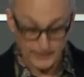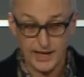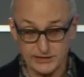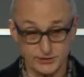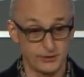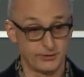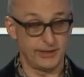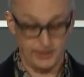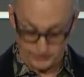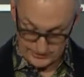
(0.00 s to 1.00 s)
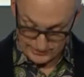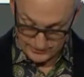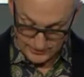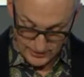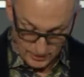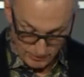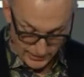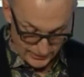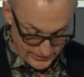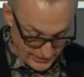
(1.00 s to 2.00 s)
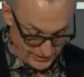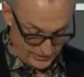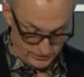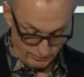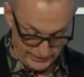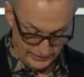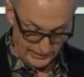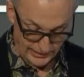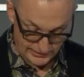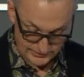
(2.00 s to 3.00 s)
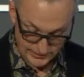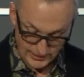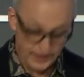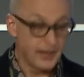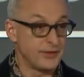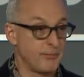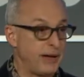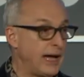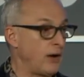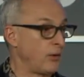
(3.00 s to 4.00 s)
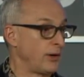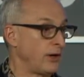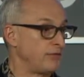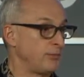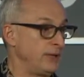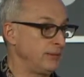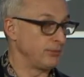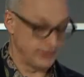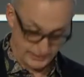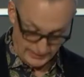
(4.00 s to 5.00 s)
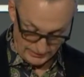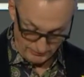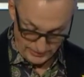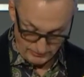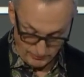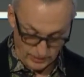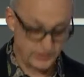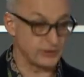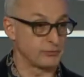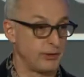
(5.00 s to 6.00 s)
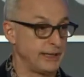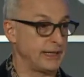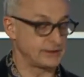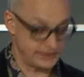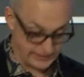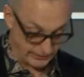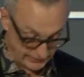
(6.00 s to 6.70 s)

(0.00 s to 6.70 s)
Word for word: I certainly don't think politicians realize the power of the people that can be marshaled when necessary,